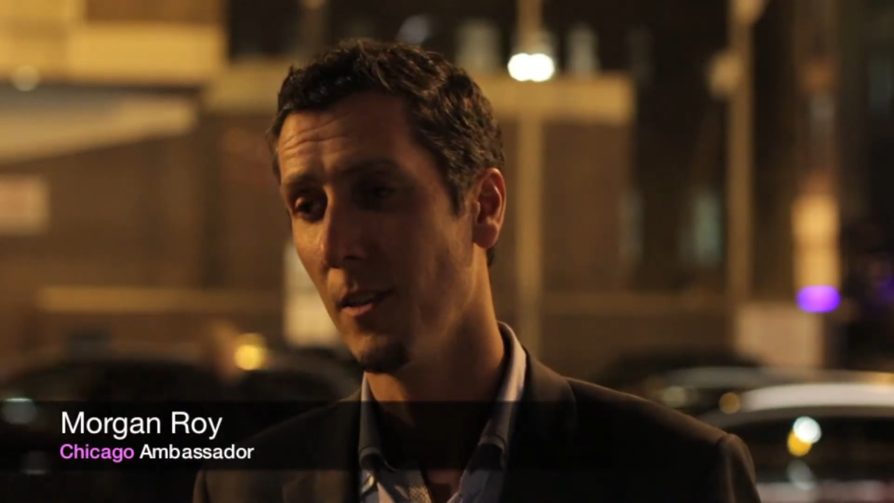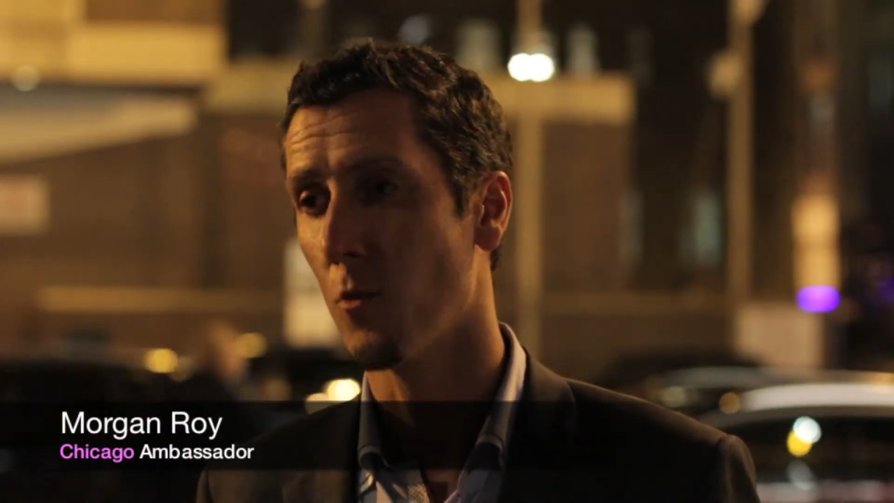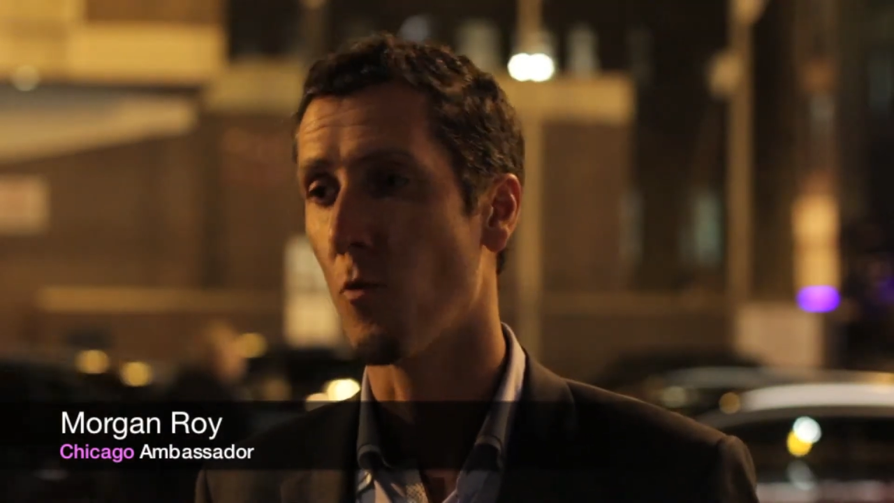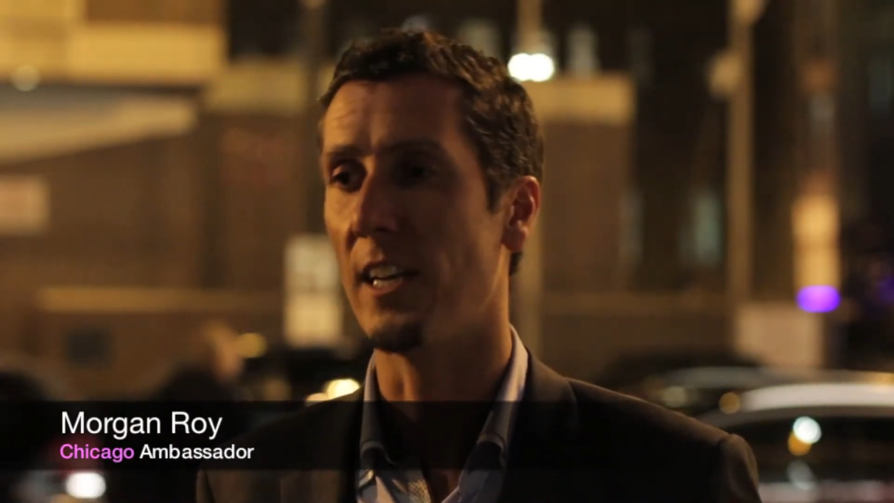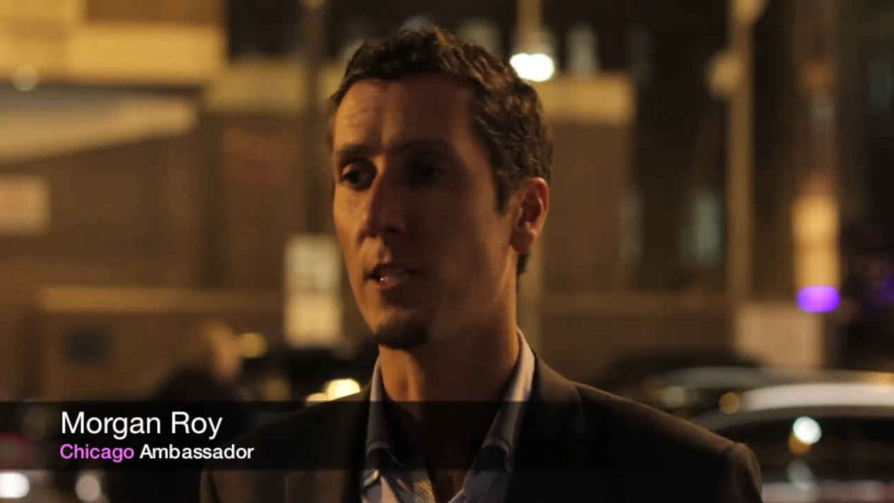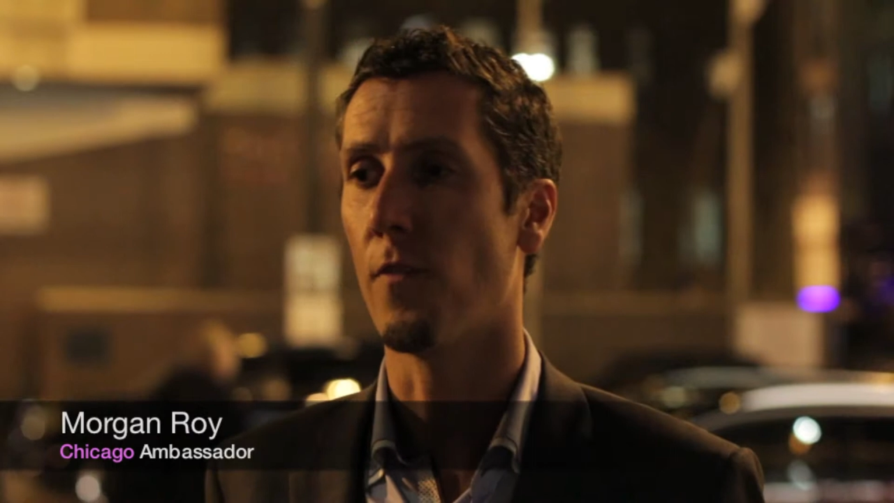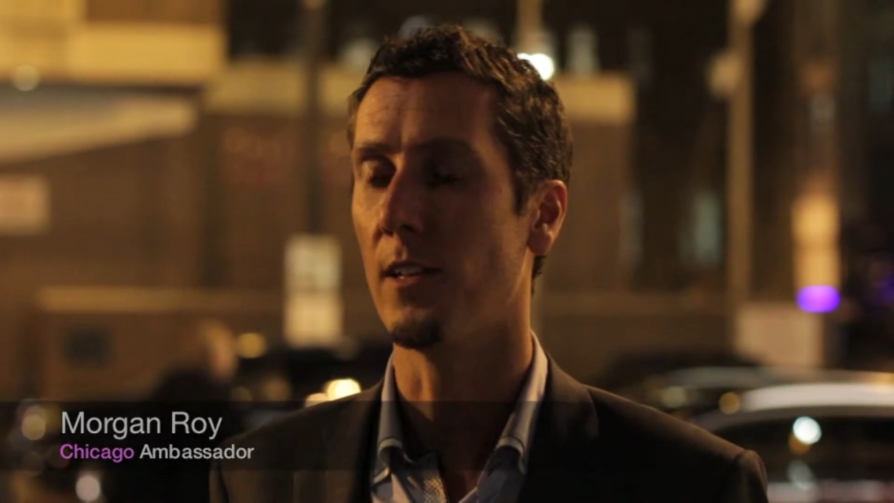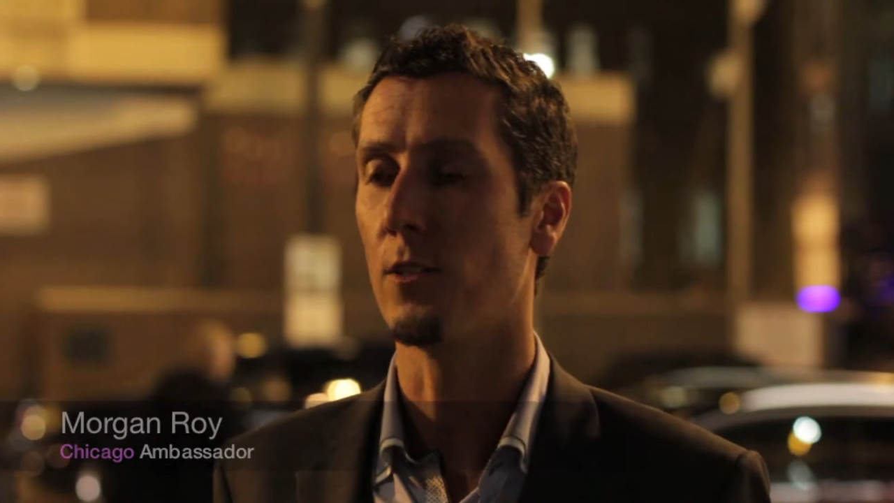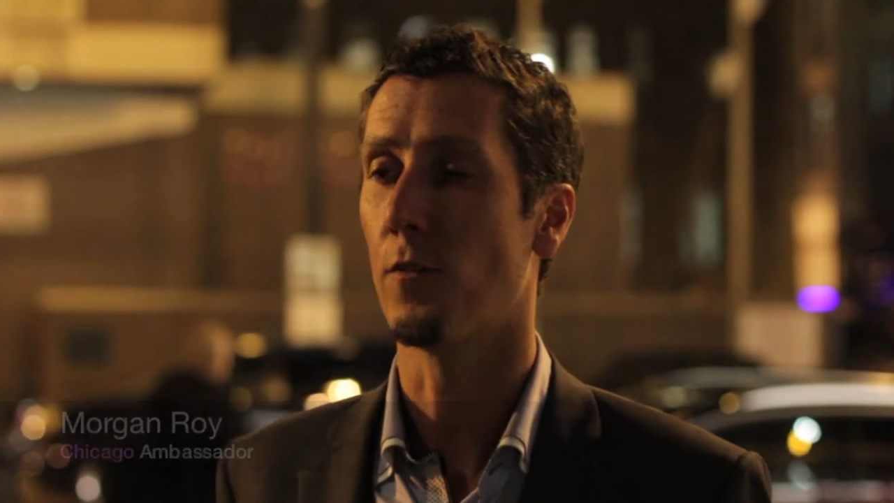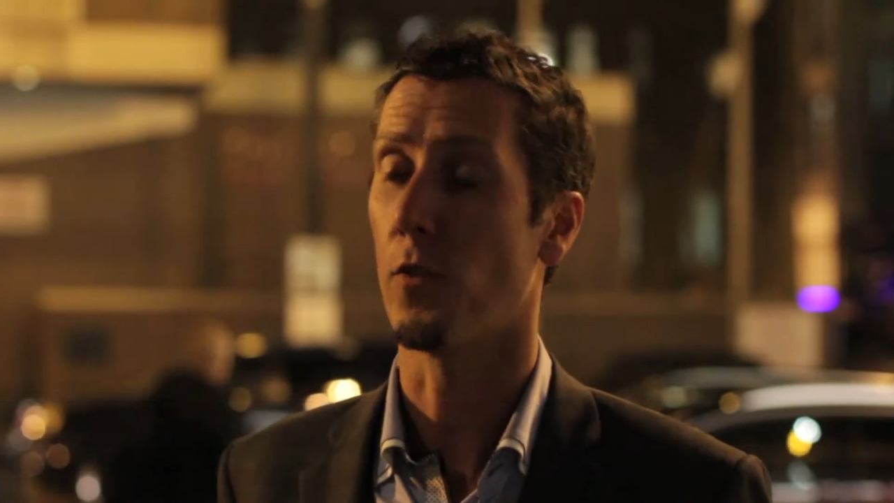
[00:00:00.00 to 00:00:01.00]
raise
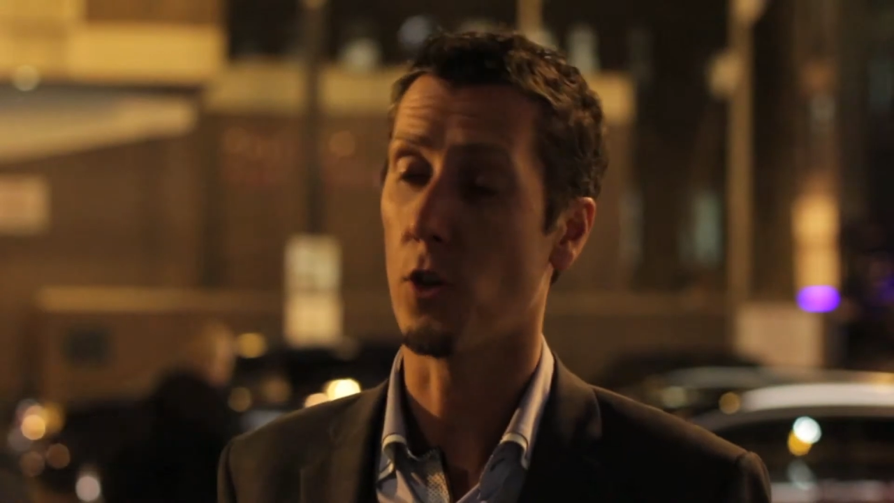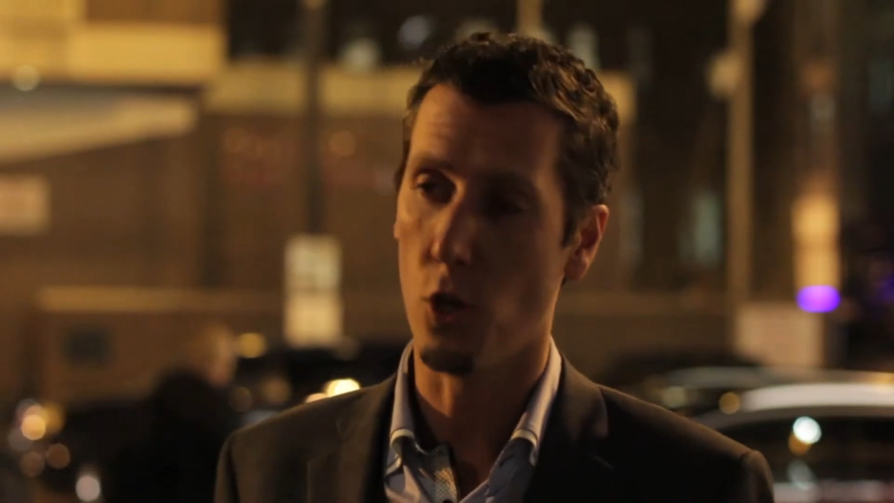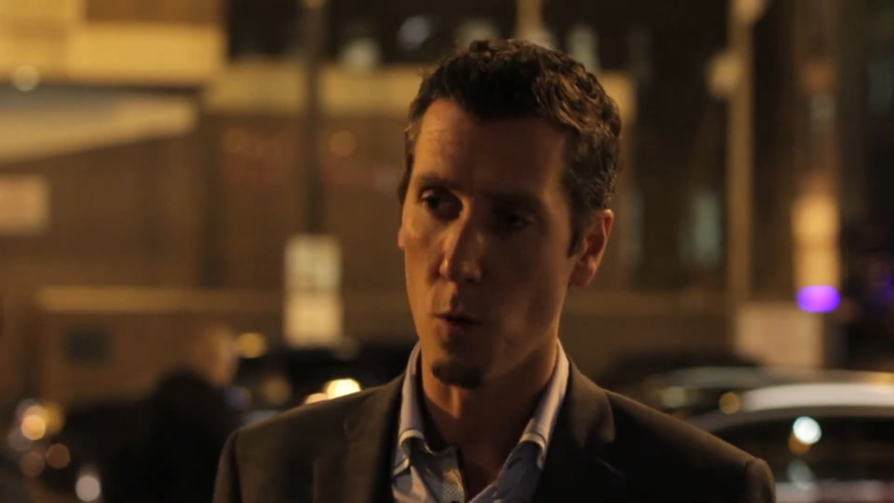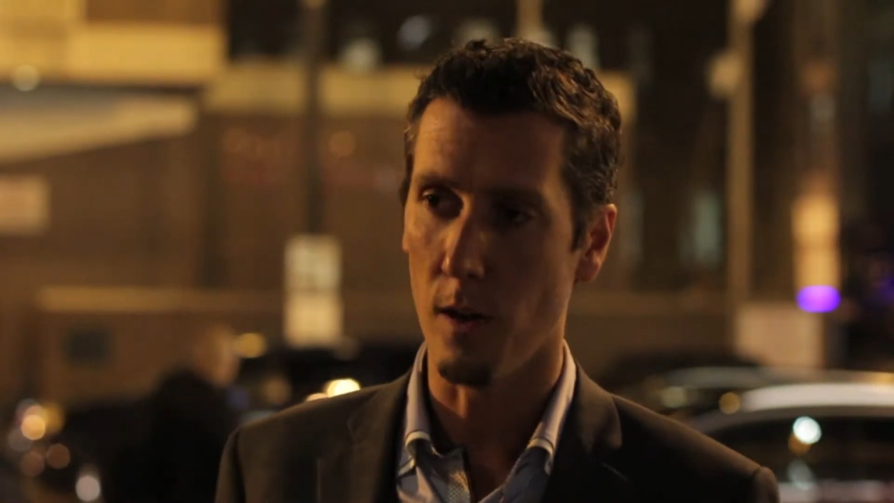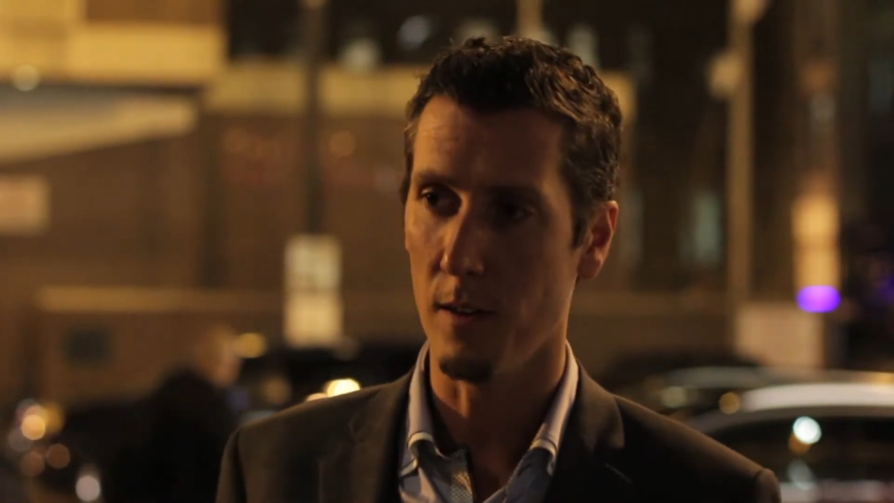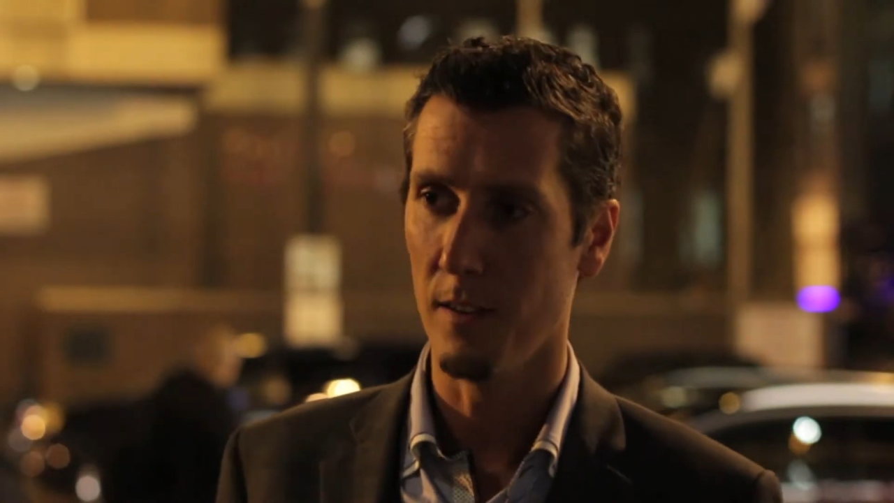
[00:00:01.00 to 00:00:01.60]
funds for the cure,